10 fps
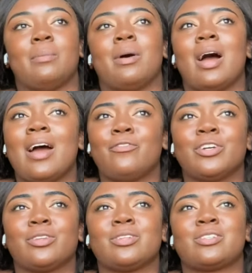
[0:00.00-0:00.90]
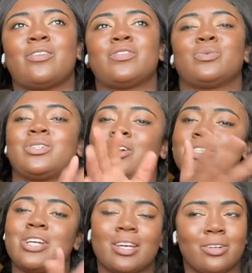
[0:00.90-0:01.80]
About halfway through the service, we started
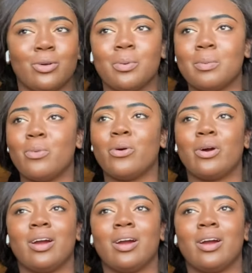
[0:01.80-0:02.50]
shaking a little bit more.